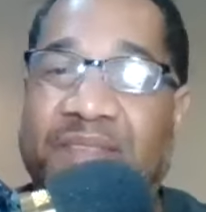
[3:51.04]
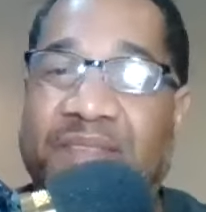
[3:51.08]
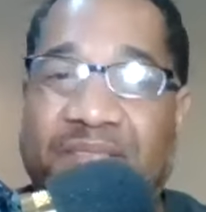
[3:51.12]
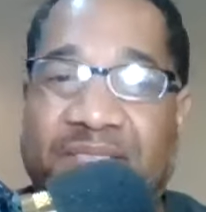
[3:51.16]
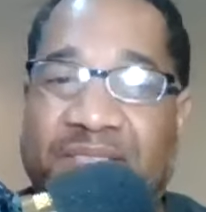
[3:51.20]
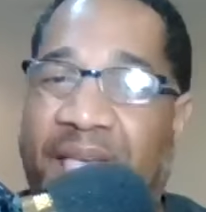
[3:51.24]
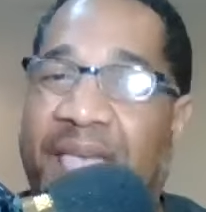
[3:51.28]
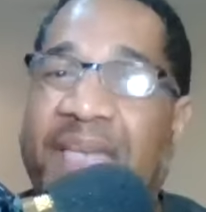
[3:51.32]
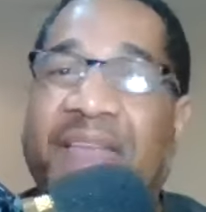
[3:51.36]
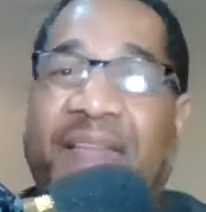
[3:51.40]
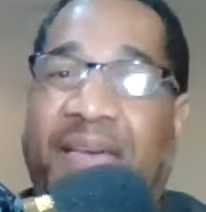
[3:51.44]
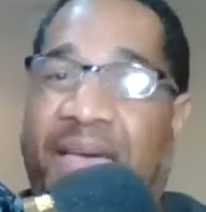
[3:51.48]

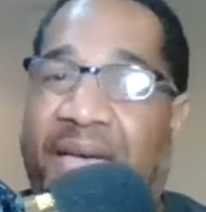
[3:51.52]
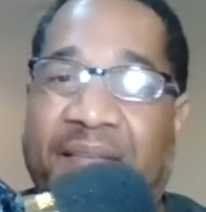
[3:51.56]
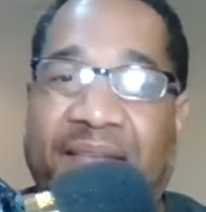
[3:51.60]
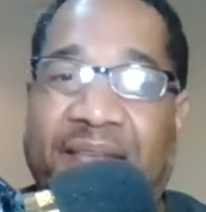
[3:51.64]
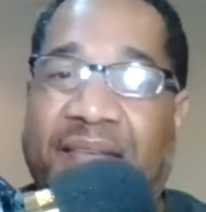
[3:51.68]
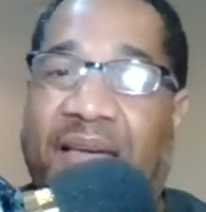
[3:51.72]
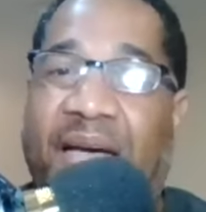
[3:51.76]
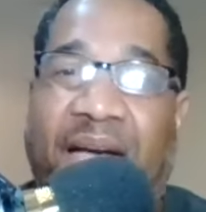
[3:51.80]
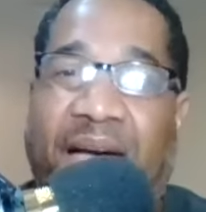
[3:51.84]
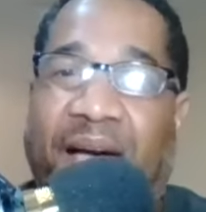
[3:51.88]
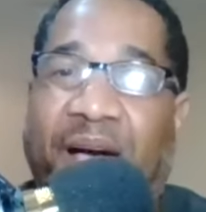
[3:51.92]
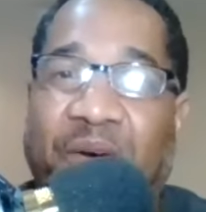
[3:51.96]
say
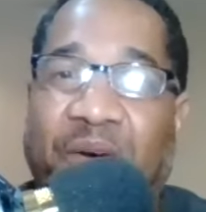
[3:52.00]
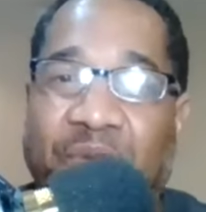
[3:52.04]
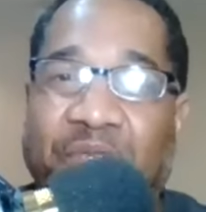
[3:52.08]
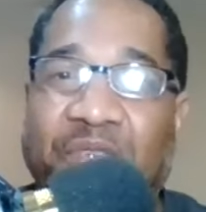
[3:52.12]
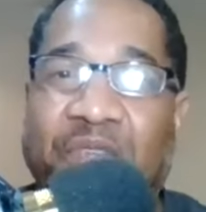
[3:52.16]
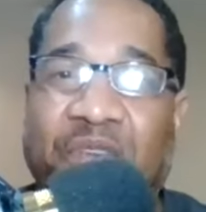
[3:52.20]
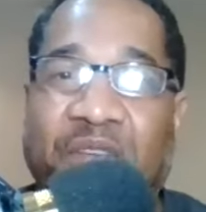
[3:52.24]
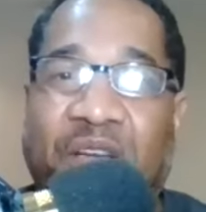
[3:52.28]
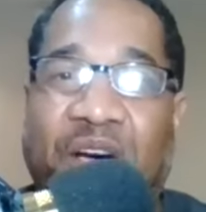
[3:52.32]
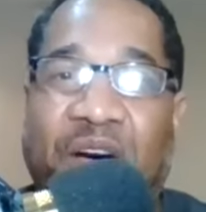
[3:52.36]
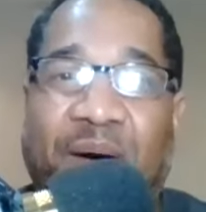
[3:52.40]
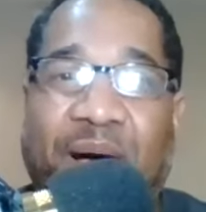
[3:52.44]
that now.
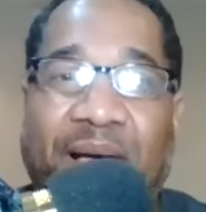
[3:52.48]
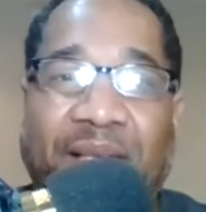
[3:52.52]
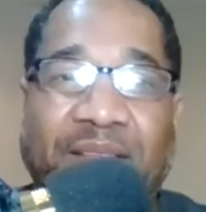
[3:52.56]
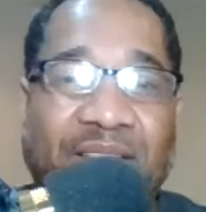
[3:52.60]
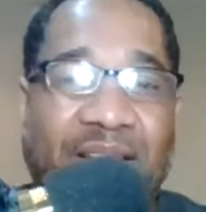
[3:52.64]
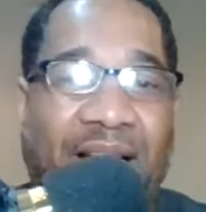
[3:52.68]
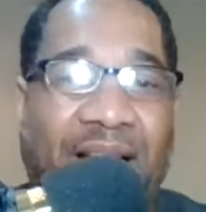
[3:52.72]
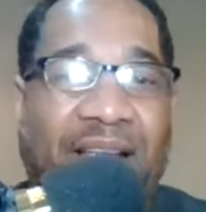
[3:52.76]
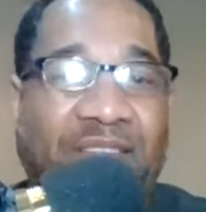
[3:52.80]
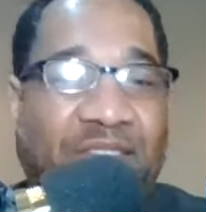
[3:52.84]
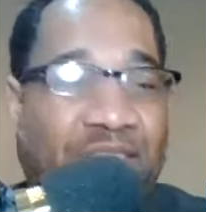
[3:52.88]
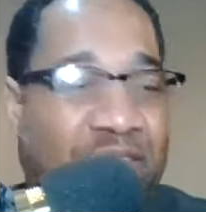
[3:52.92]

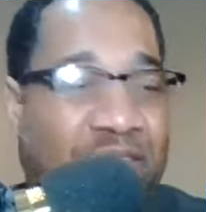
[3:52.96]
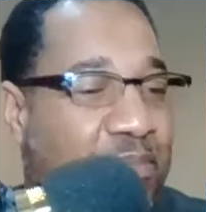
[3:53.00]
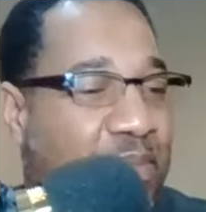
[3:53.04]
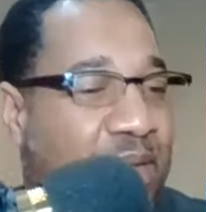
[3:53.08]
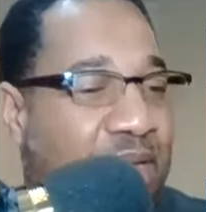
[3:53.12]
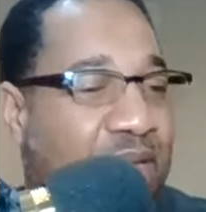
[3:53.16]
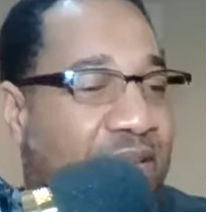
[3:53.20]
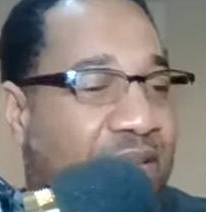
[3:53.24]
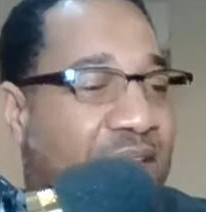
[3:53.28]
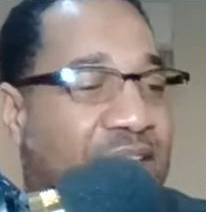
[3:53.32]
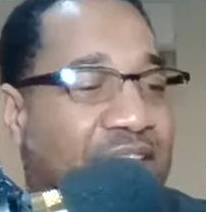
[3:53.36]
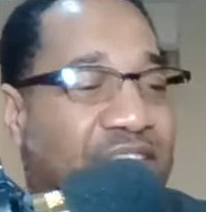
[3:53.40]
I used to
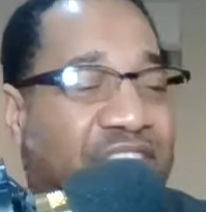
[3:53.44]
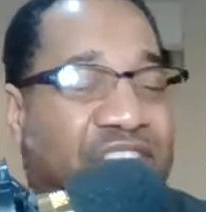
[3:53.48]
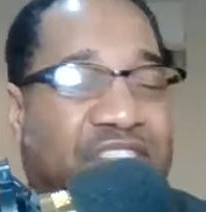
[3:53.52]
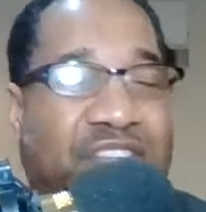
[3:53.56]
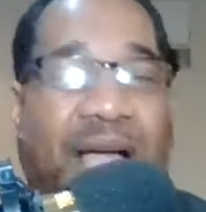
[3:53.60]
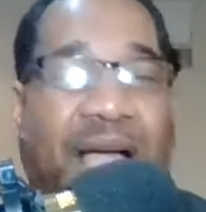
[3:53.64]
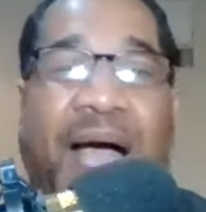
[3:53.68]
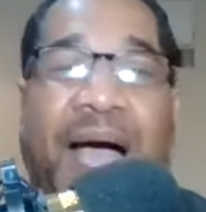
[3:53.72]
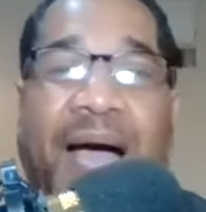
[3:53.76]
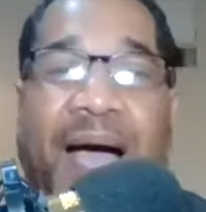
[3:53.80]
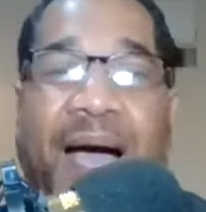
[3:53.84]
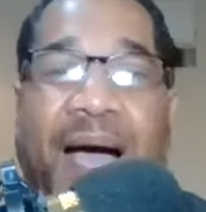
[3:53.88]
be at
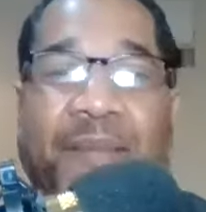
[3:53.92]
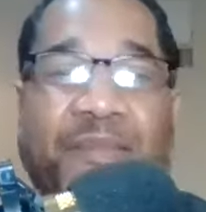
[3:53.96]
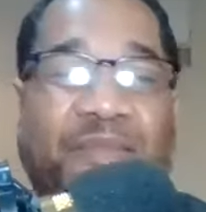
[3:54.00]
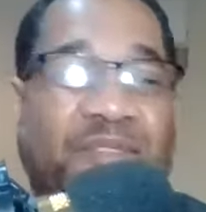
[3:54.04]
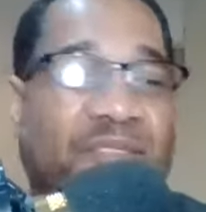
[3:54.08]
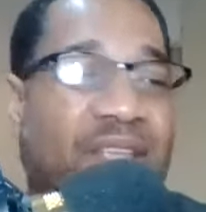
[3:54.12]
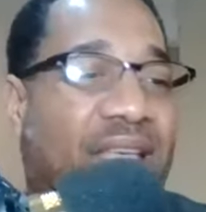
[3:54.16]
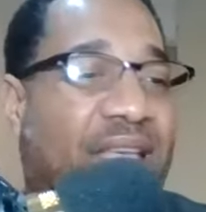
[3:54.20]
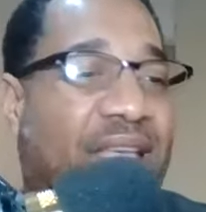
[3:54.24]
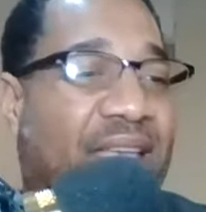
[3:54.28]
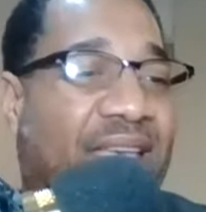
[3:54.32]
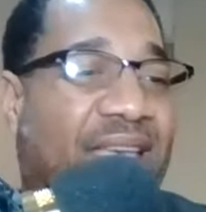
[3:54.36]

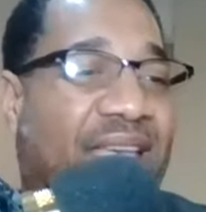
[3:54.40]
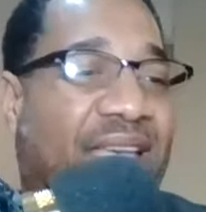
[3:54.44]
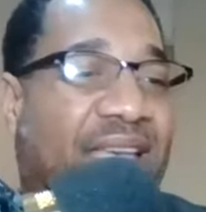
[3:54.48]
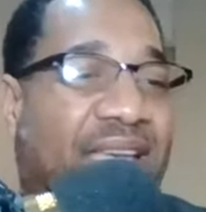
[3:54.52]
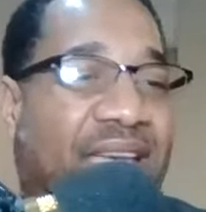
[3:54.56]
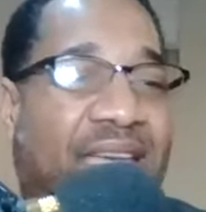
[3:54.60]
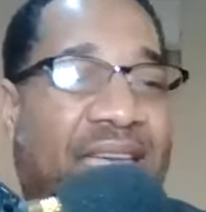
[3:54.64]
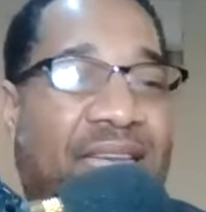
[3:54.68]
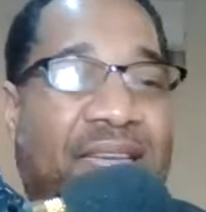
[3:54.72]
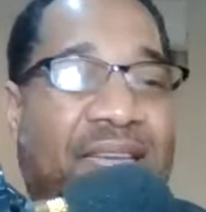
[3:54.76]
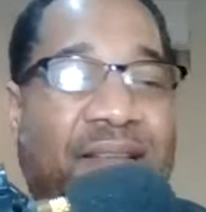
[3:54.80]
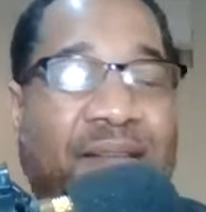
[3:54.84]
jobs
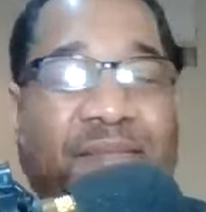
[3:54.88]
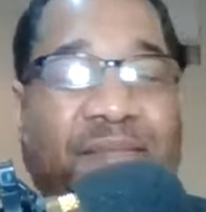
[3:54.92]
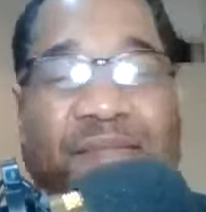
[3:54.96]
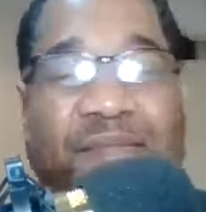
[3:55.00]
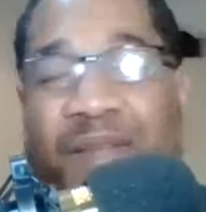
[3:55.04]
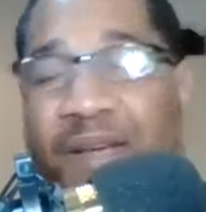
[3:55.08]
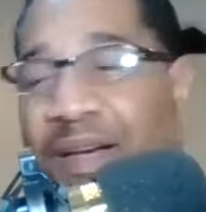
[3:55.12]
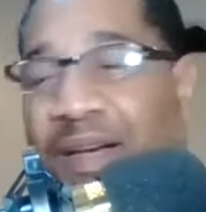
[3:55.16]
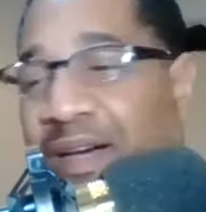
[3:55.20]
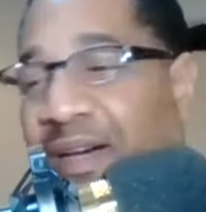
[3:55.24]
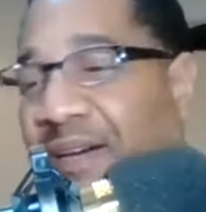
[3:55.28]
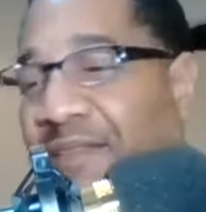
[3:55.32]

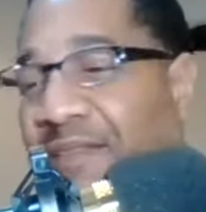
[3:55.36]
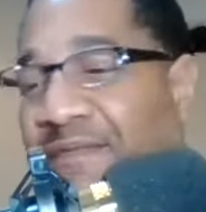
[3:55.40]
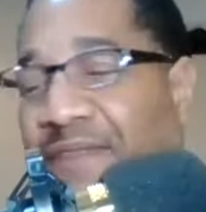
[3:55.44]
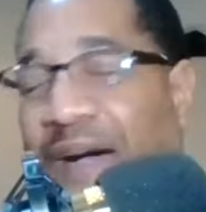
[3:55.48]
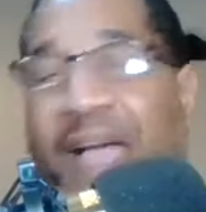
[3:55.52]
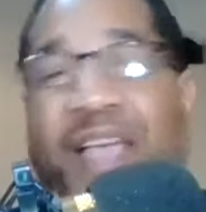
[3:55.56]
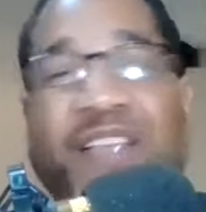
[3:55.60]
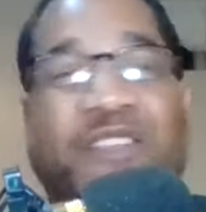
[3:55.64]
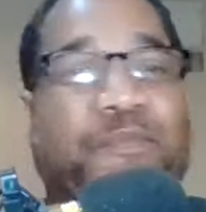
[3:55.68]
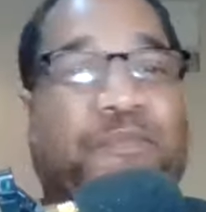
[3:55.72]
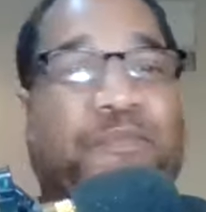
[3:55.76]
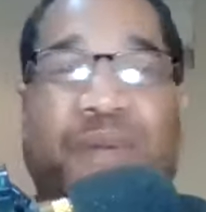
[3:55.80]
and
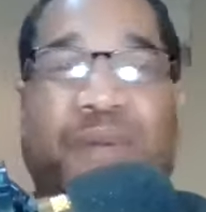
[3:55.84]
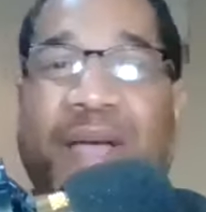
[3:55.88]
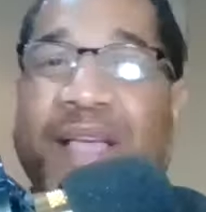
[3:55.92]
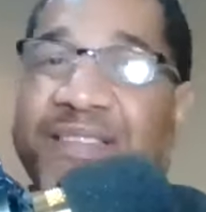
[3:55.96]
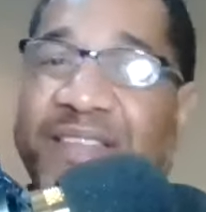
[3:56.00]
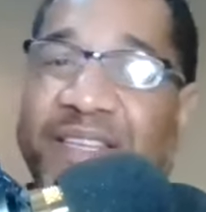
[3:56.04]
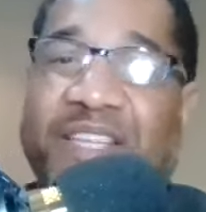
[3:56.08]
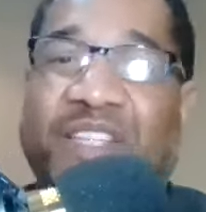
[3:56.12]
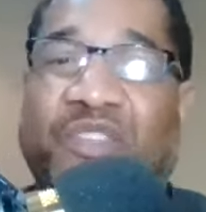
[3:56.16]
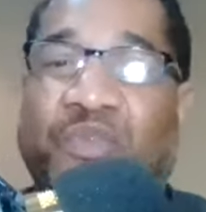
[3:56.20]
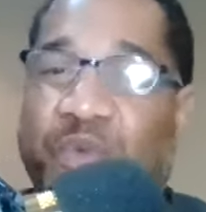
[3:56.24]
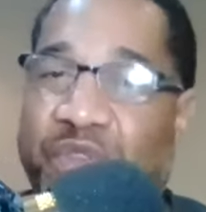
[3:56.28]
vice
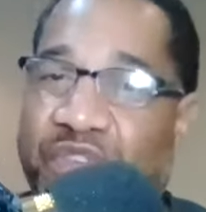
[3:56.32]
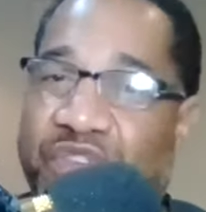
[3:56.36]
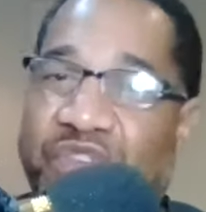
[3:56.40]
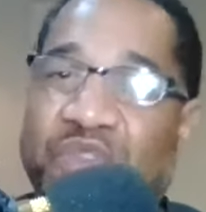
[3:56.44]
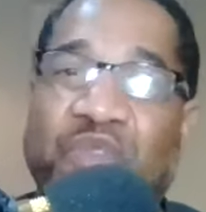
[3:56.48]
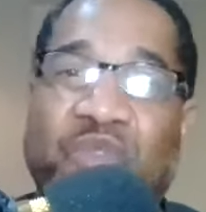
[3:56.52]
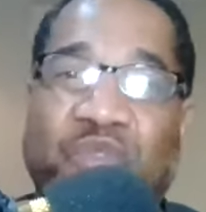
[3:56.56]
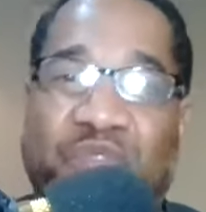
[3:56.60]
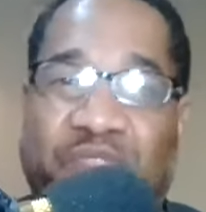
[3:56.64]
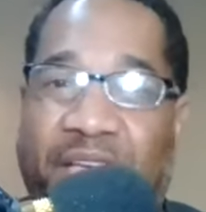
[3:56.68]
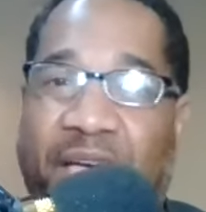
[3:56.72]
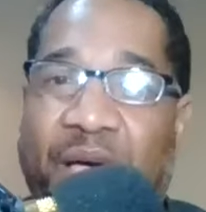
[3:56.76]
presidents would
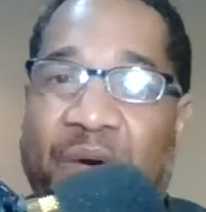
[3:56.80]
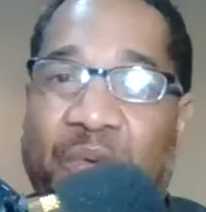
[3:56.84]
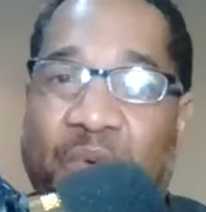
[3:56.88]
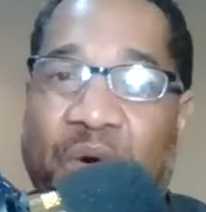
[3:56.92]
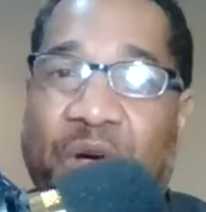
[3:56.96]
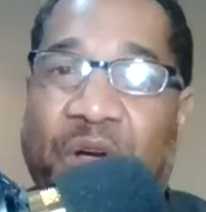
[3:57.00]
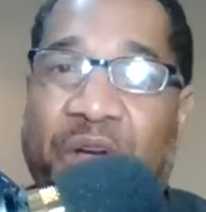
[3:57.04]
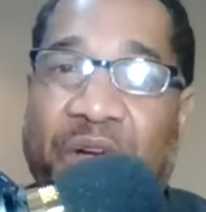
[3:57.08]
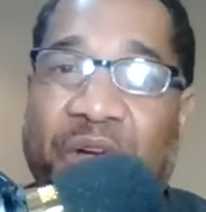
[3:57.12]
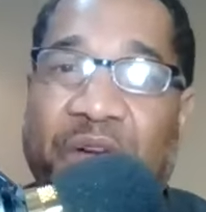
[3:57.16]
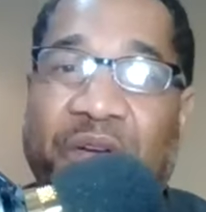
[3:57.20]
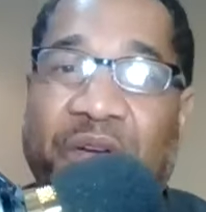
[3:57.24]
use that
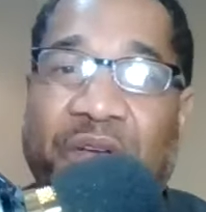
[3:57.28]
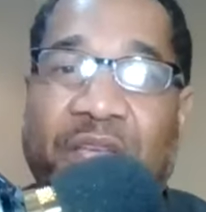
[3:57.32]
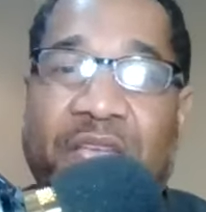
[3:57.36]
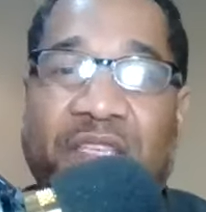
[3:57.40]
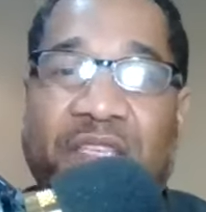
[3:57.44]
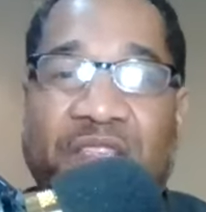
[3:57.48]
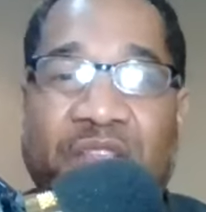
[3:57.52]
word.